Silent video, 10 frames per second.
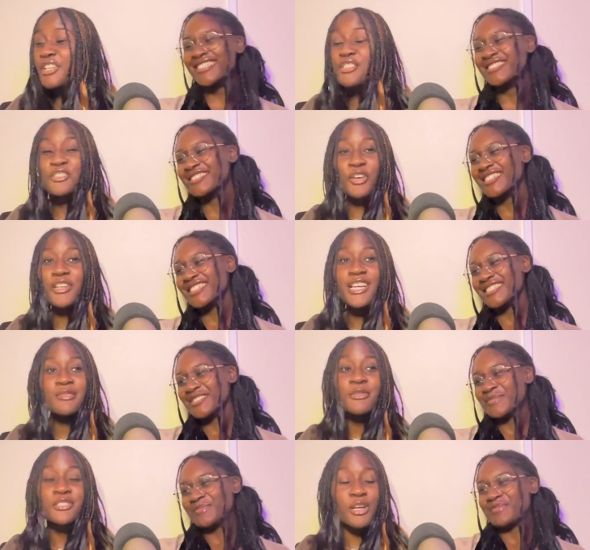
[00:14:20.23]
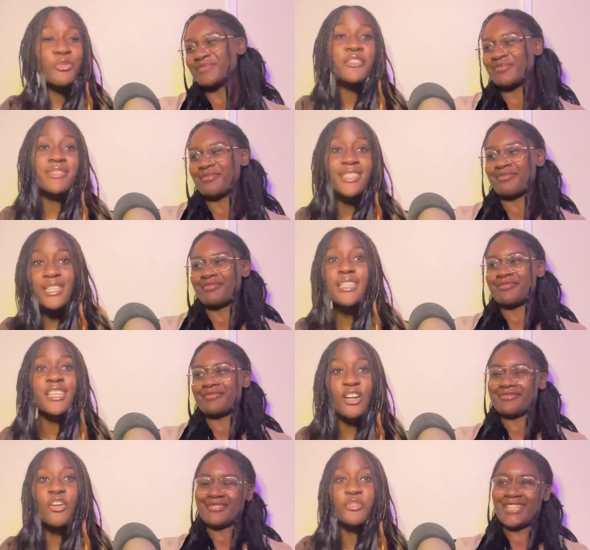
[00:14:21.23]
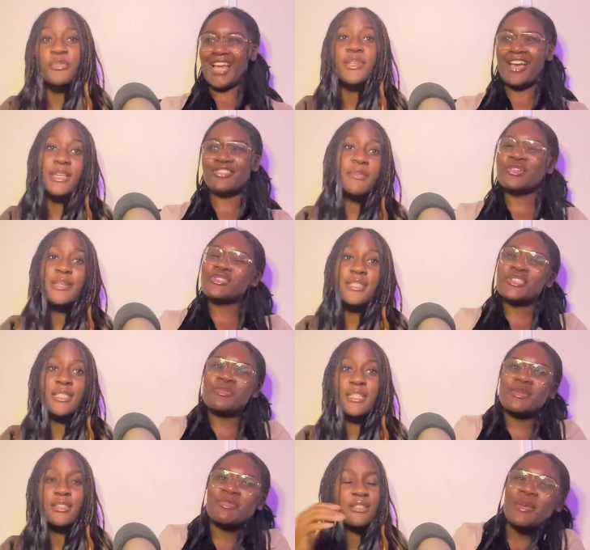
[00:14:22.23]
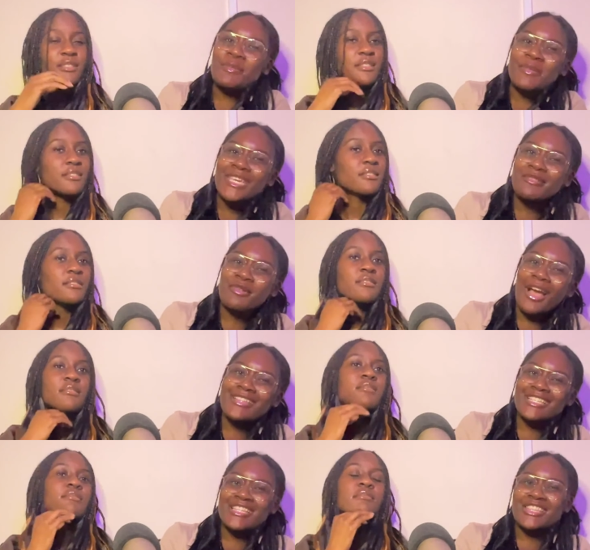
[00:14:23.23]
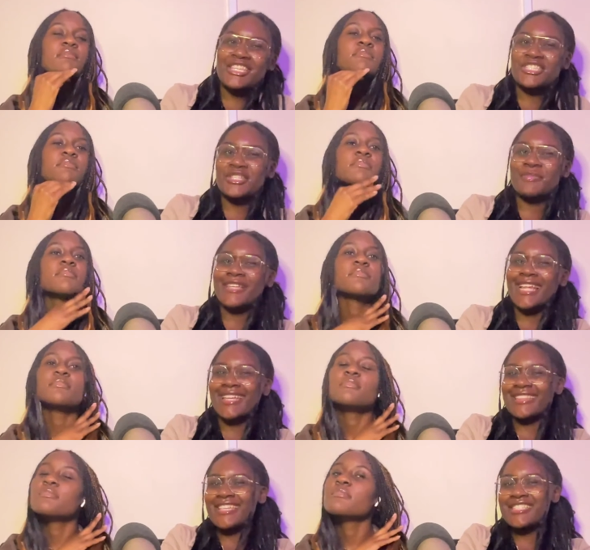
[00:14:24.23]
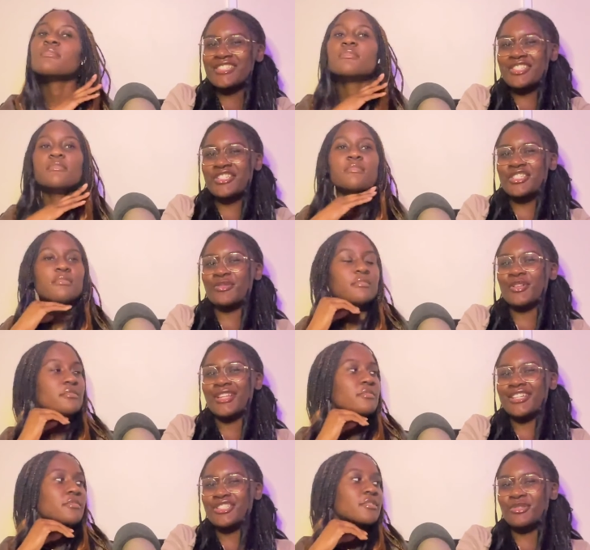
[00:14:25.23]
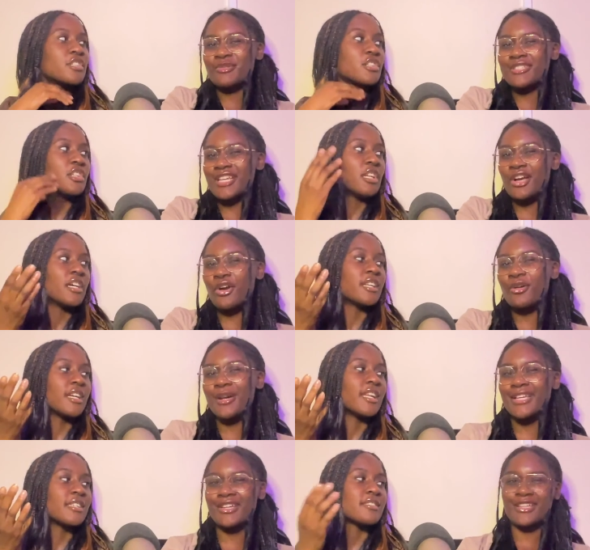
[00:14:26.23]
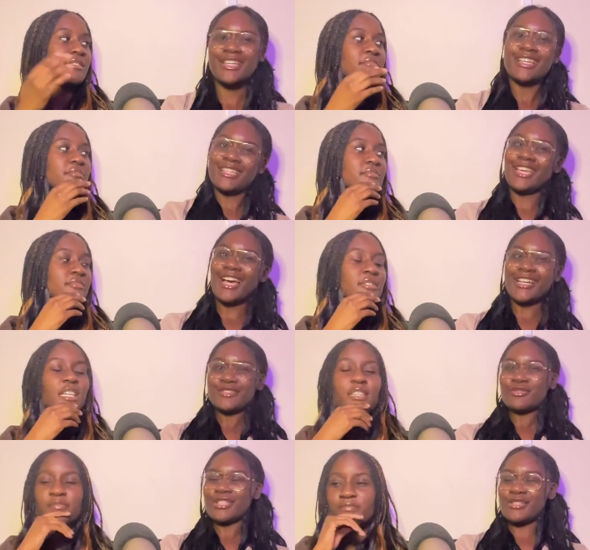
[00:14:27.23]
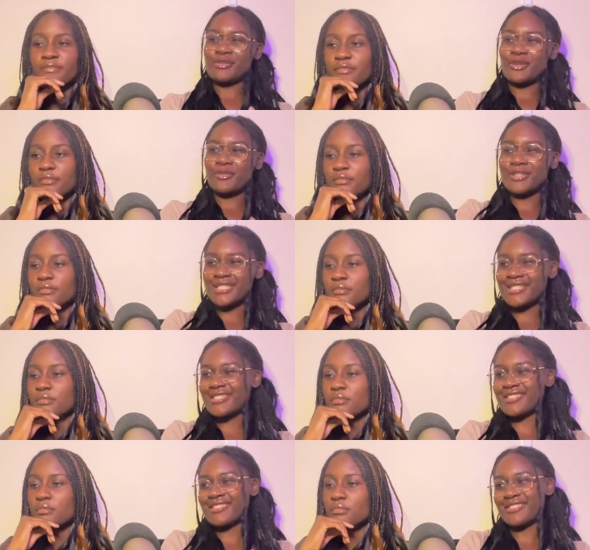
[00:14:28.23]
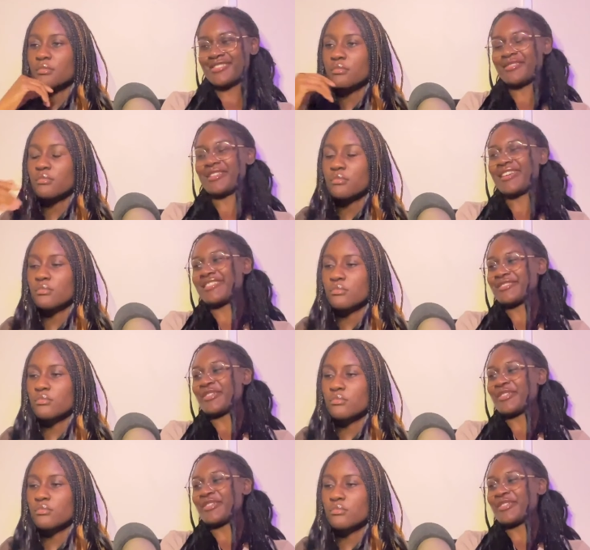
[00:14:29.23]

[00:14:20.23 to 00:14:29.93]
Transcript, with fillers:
Speaker 1: he's so nice because I would have yeeted her off of me. I thought she would be mean, but I didn't think she'd be like this because I just feel like she was like, Learn oh, I could. Yeah, I yeah. thought that's what it was. Mm. I guess